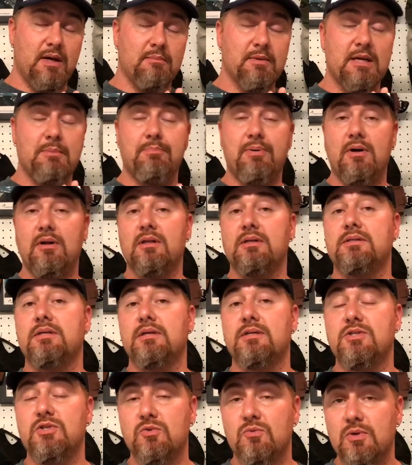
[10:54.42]
many
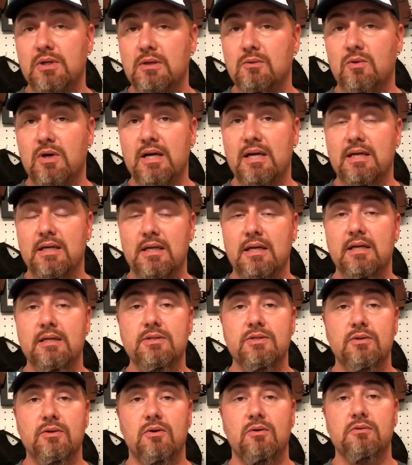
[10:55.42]
politics you really want to get
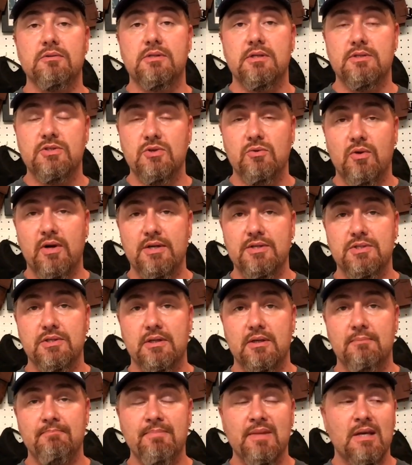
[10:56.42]
into the whole
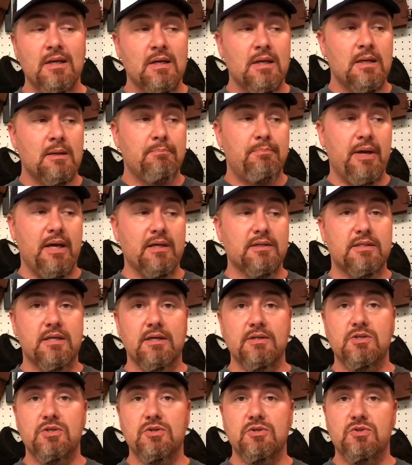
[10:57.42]
situation, pay
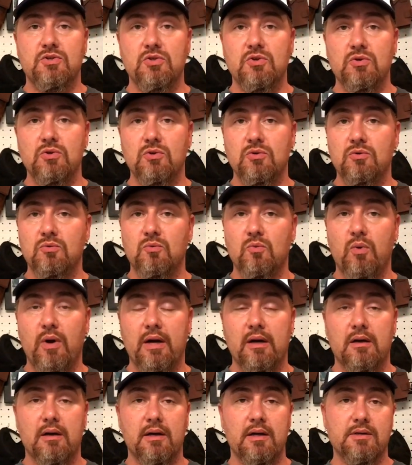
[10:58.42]
attention to
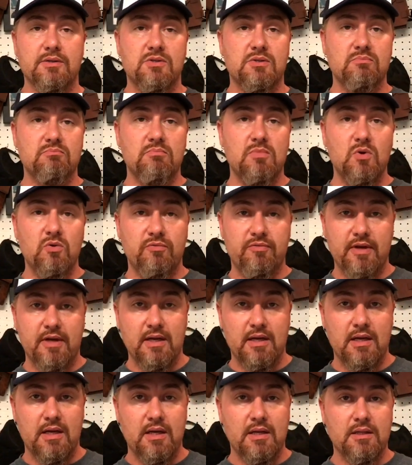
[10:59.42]
where it's
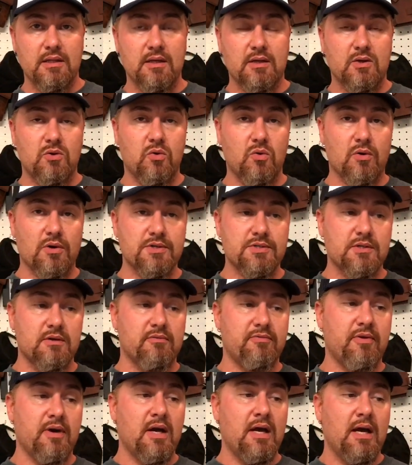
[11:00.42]
moving in the course
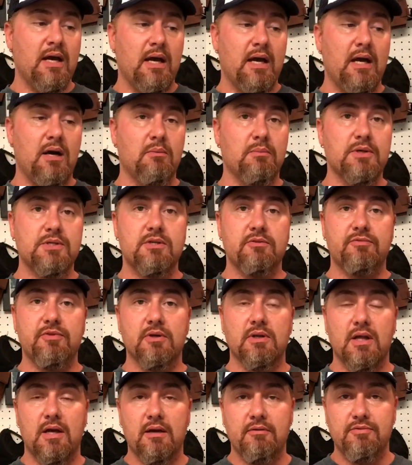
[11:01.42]
of how much of
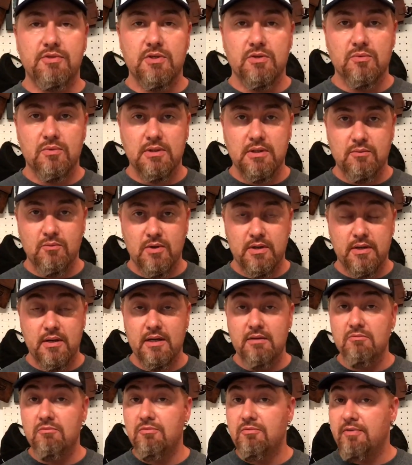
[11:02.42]
your life do you really want
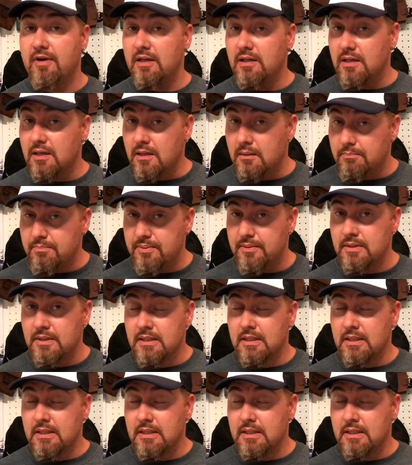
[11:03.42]
to envelop